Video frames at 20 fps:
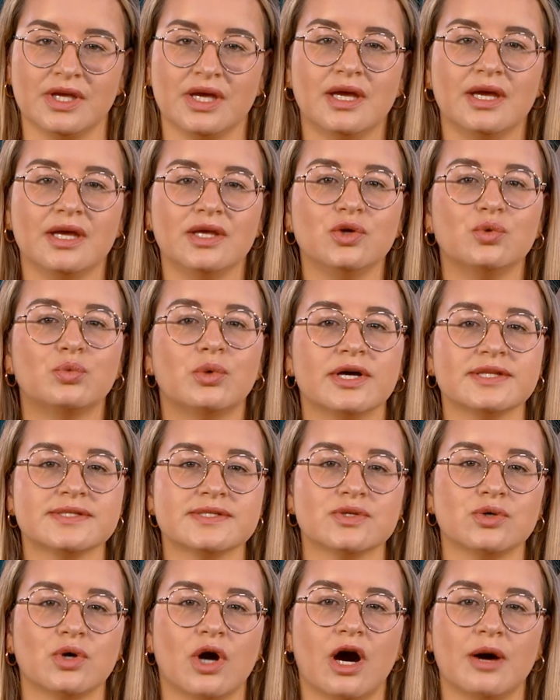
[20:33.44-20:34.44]
You want
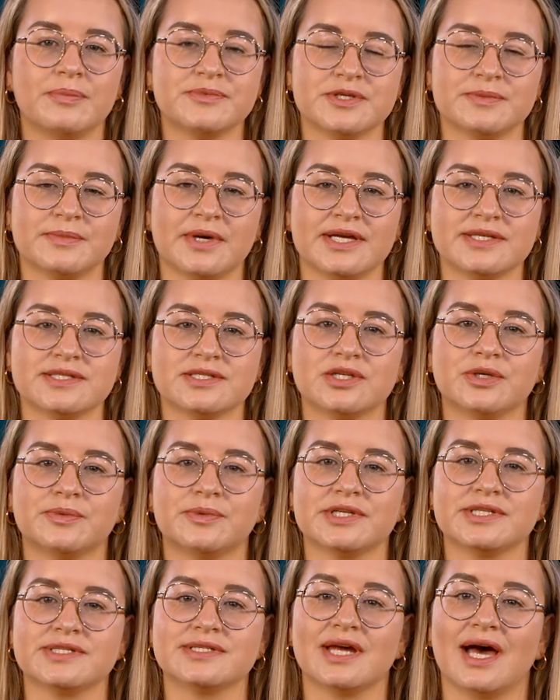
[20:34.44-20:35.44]
to optimize
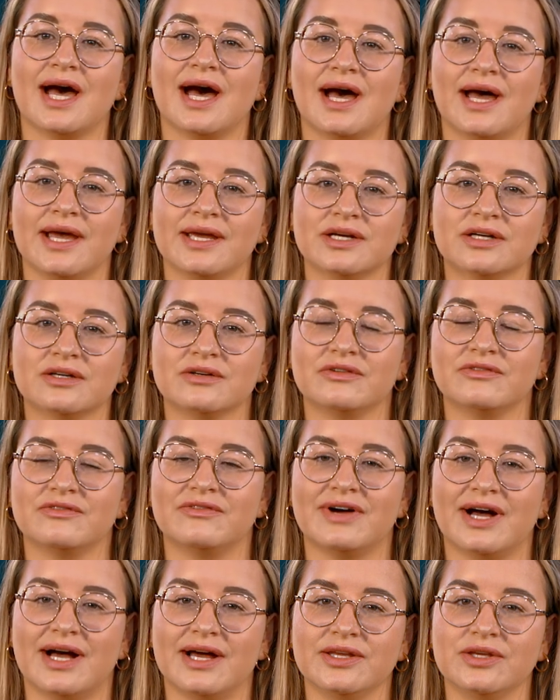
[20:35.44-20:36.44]
towards the higher
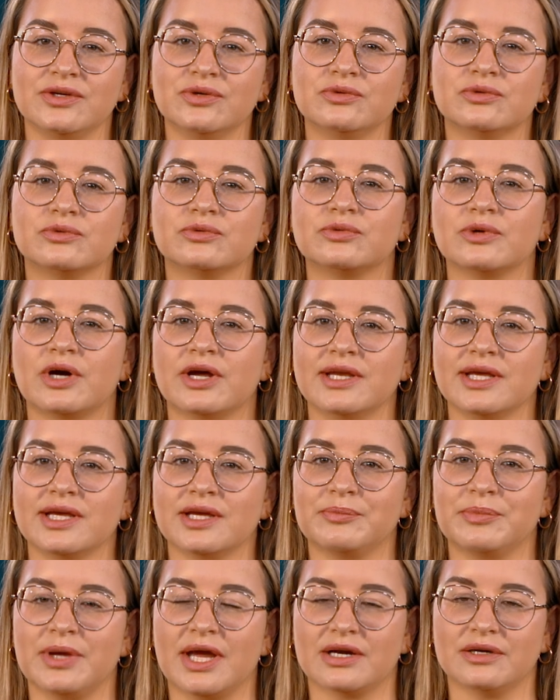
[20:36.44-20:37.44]
value running
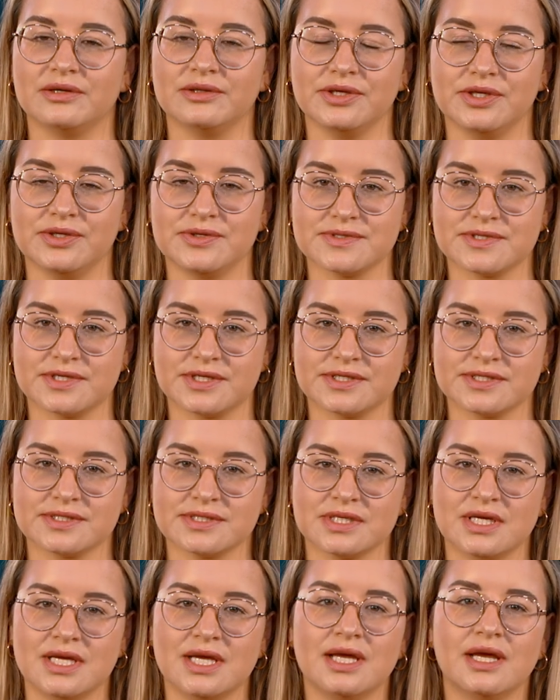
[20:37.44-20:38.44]
apparel users.
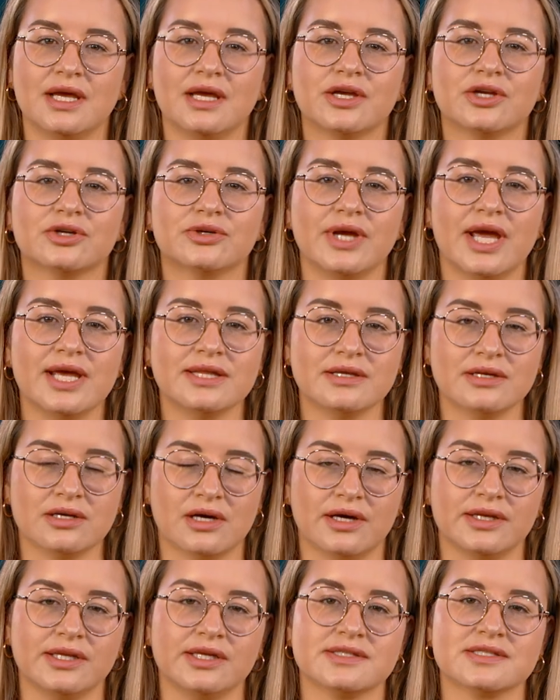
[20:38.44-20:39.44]
Create an
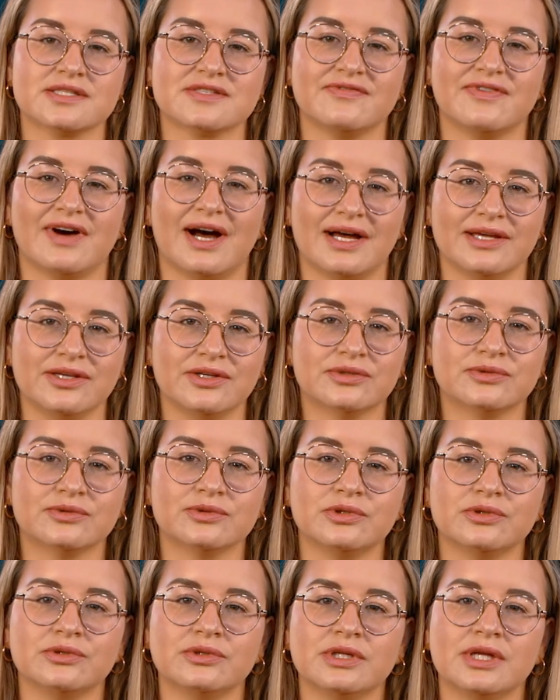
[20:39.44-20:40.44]
audience value
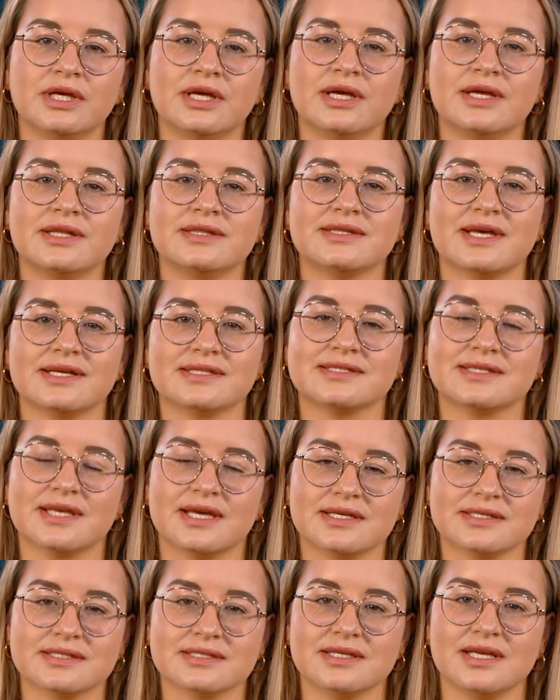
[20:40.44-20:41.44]
rule that
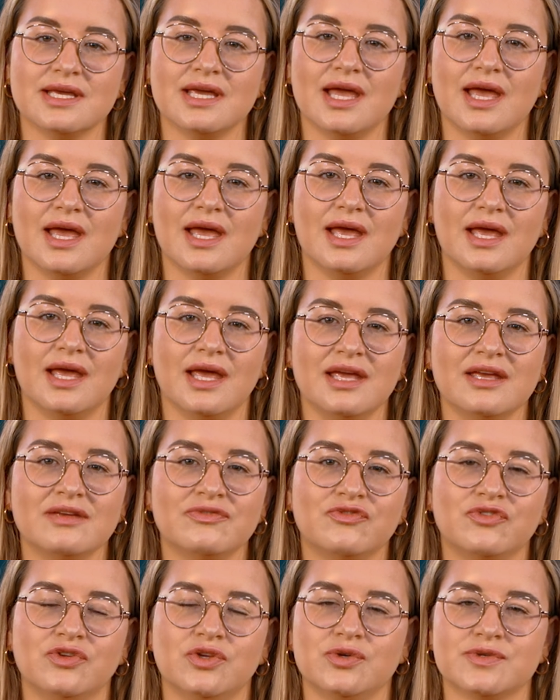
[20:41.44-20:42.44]
says
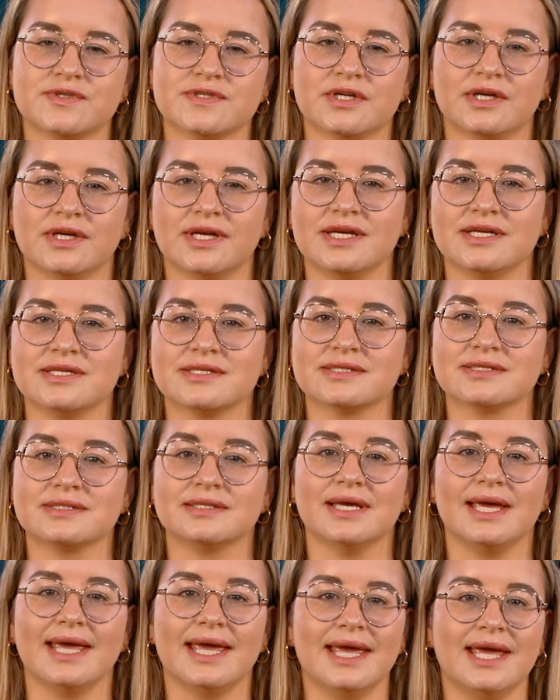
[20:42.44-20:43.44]
if user is
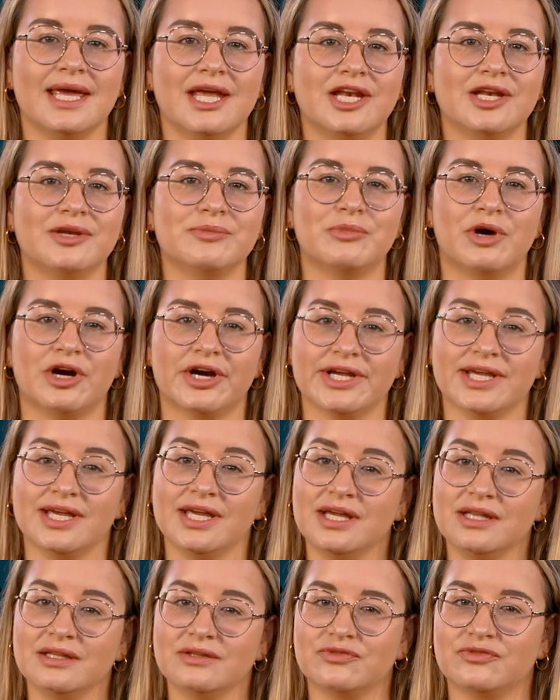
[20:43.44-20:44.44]
in
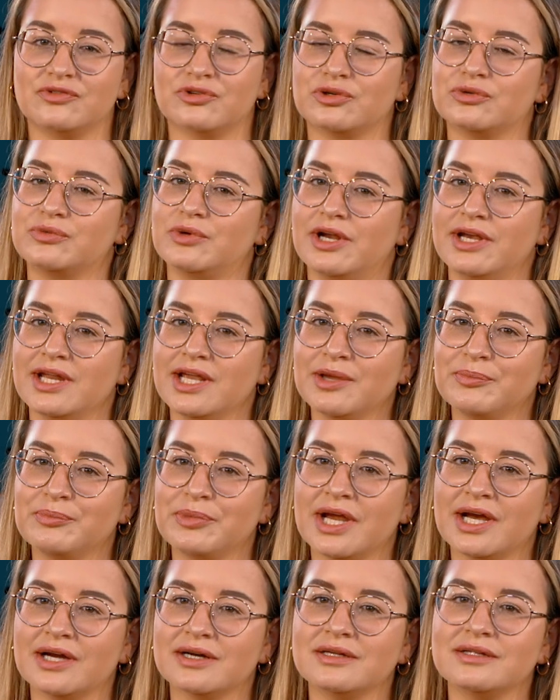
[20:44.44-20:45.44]
market for running
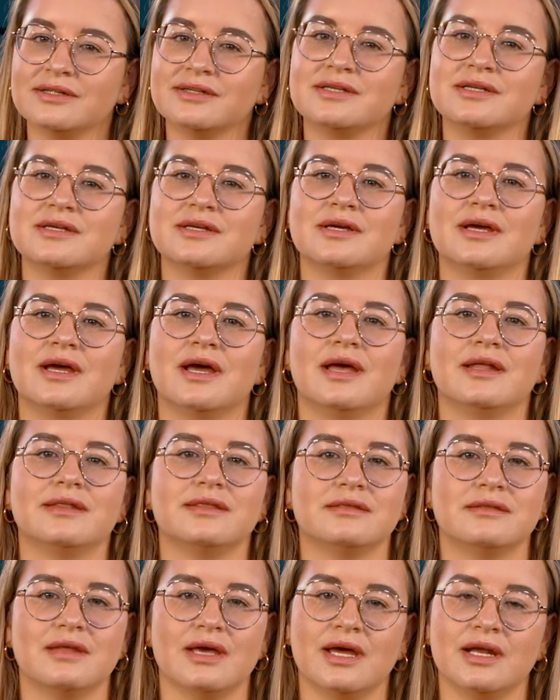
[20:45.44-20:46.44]
apparel,
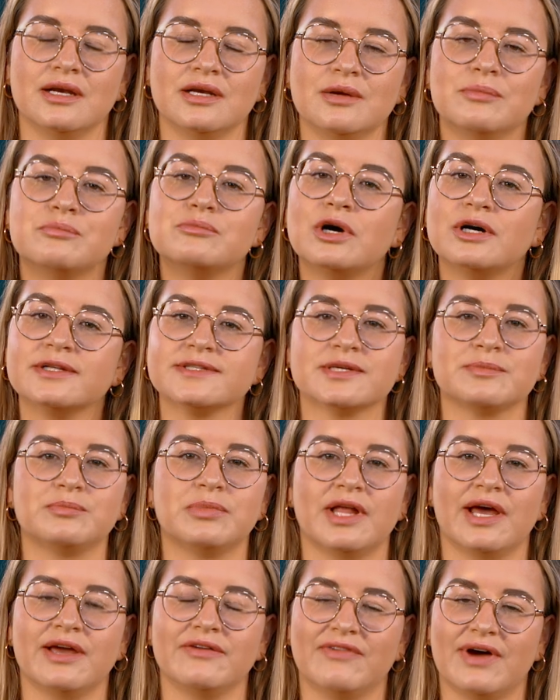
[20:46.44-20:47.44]
then
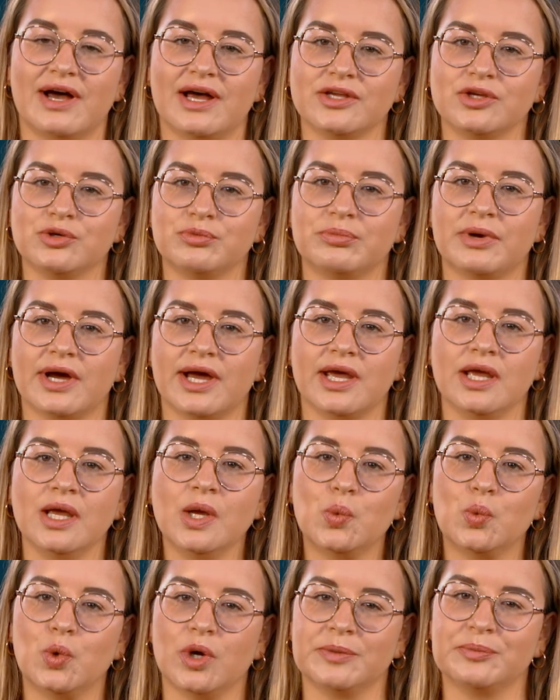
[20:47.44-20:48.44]
multiply value by
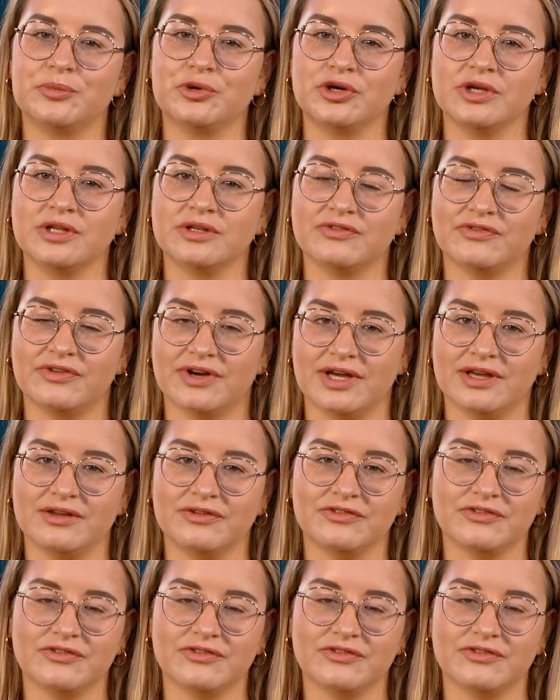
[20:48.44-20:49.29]
1.5.